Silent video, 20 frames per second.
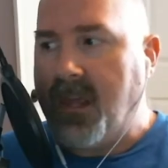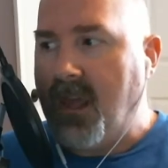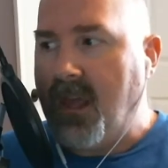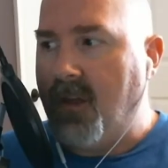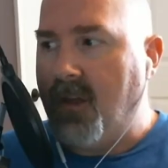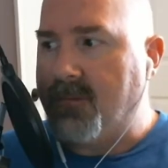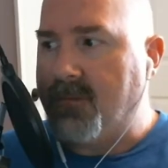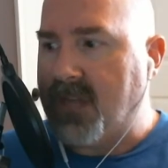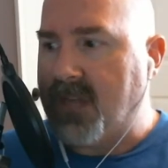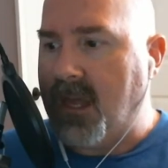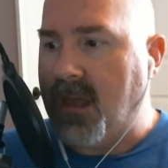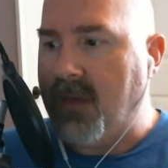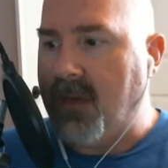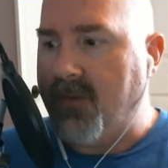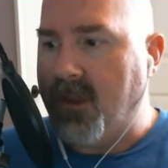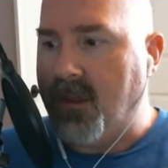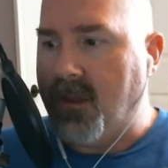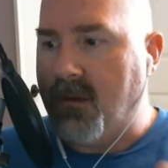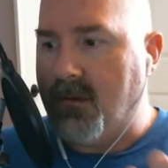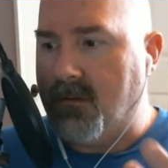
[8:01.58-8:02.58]
helps
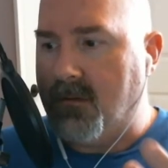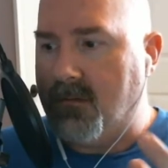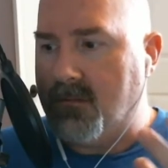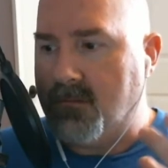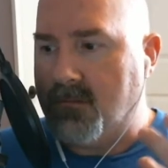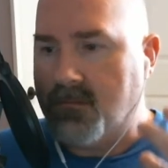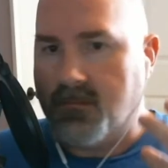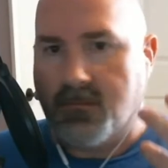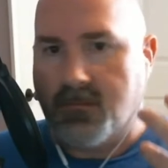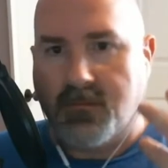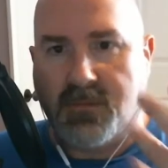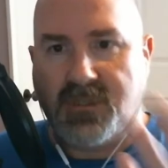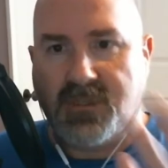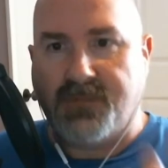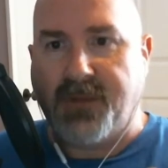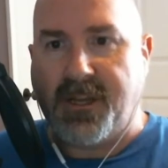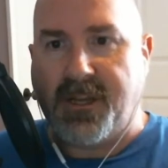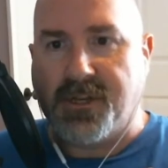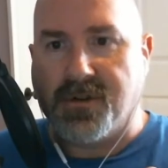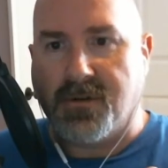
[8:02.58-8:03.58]
having
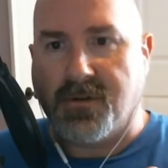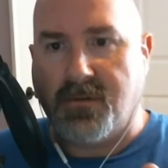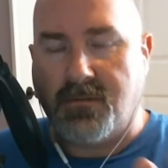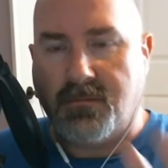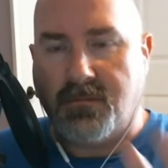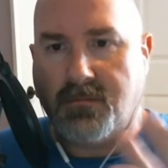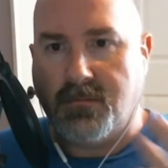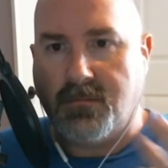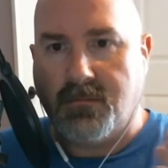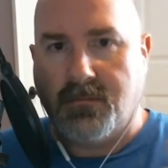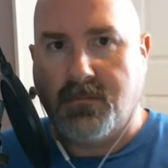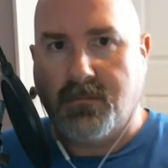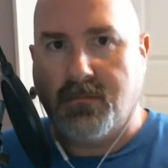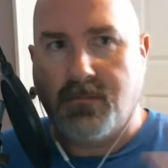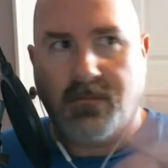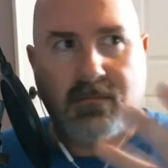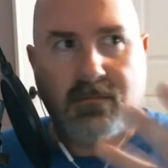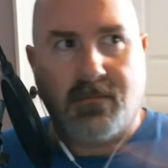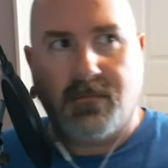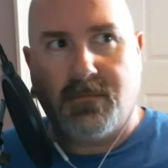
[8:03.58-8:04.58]
spatial,
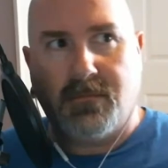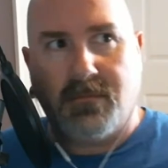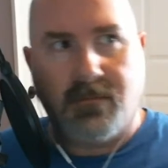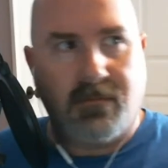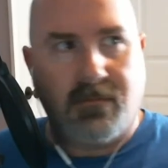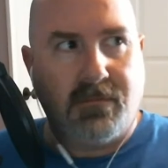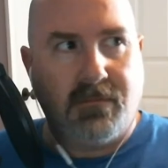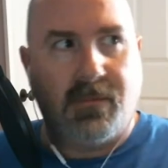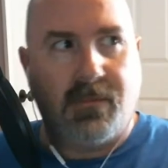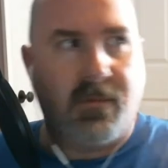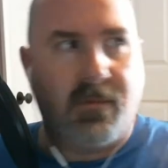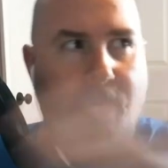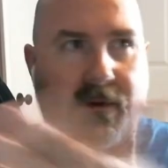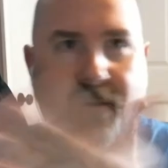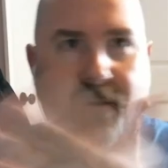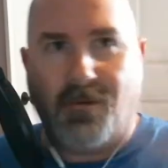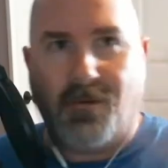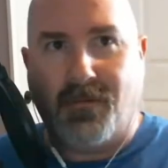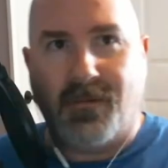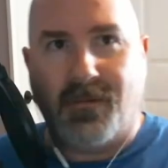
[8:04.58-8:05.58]

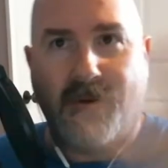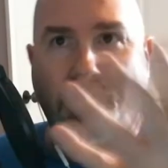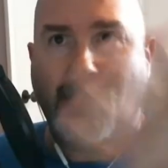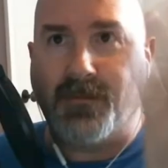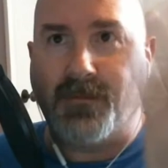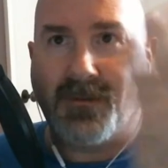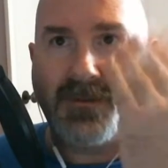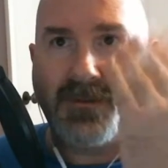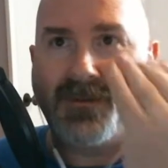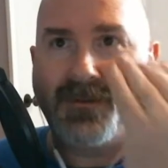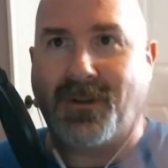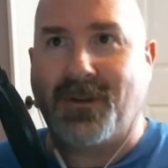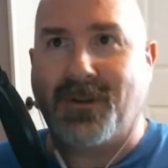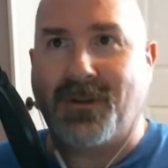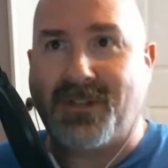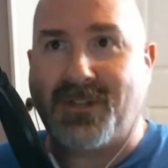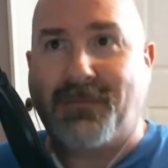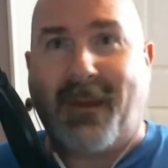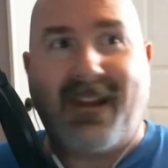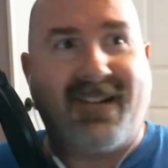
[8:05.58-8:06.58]
you know, a
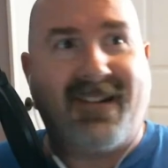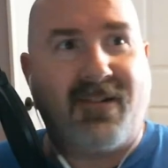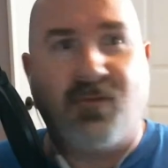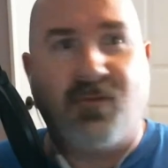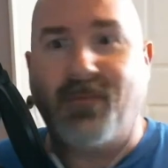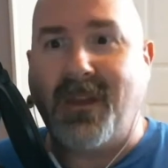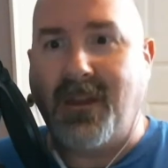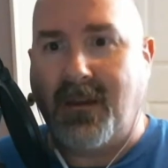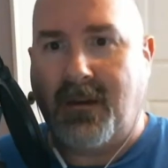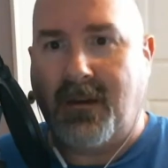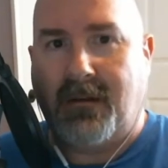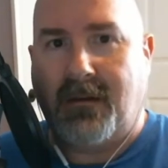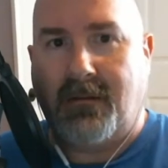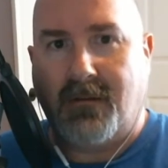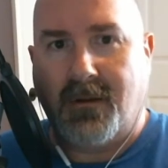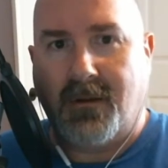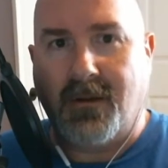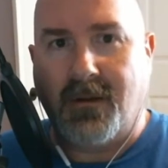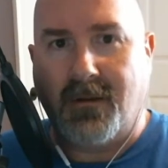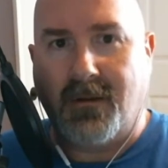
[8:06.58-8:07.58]
space to be in,
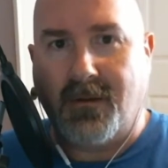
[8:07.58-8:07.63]
you